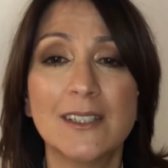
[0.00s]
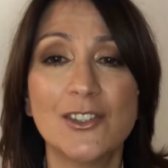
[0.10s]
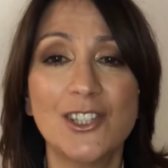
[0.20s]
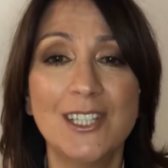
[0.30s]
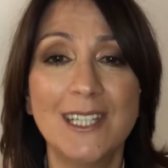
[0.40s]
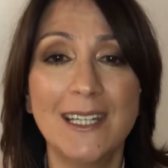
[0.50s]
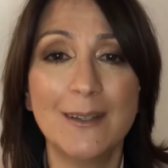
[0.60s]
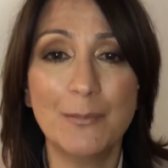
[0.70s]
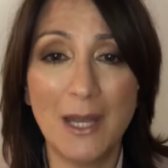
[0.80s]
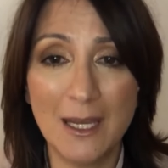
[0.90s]
She
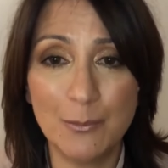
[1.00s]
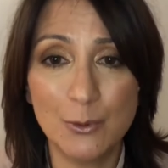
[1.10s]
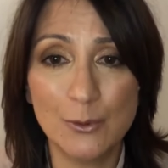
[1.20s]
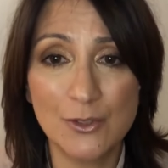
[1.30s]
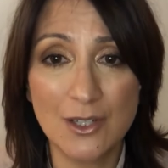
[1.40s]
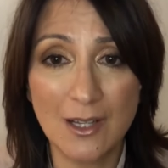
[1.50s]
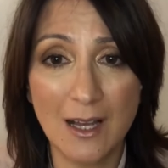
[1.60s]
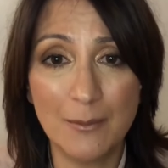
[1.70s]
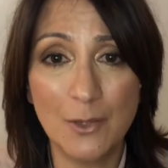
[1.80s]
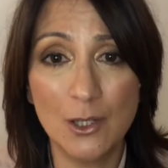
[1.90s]
needed people to
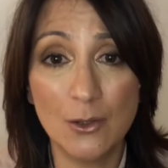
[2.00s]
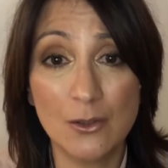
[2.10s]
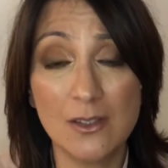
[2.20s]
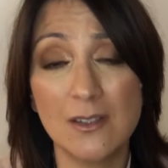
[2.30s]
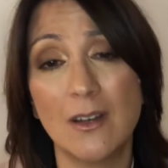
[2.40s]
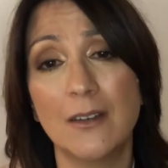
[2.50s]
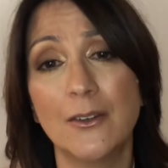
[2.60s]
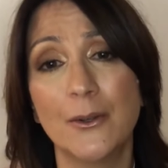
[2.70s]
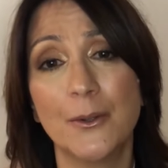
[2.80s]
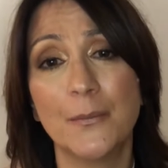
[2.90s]
come alongside
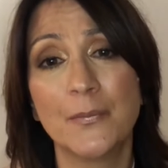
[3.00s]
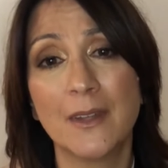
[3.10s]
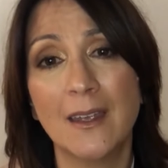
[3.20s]
her.